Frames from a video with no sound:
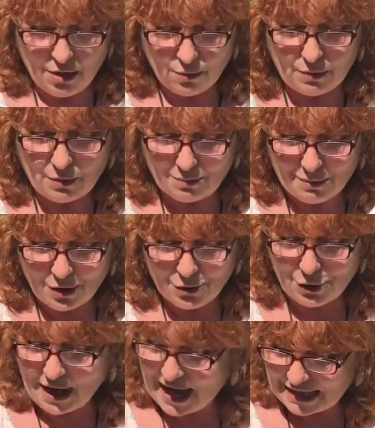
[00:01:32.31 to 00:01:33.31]
We were
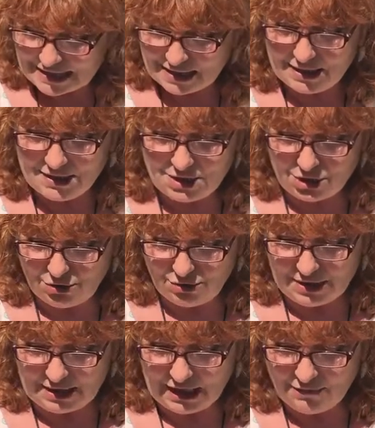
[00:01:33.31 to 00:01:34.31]
both excellent
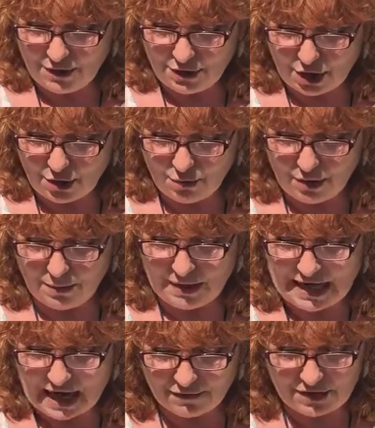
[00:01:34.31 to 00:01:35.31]
students, even though we
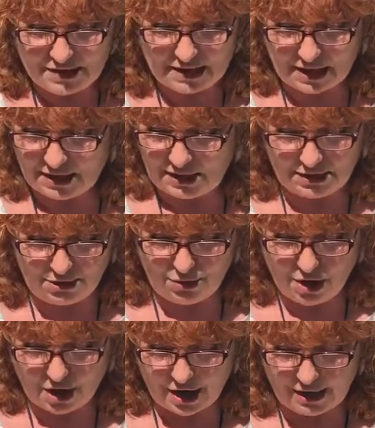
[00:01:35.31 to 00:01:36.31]
never studied
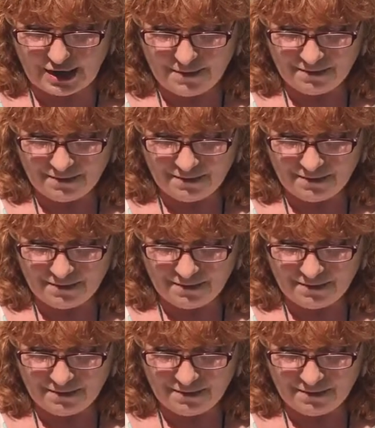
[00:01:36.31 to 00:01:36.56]
too hard.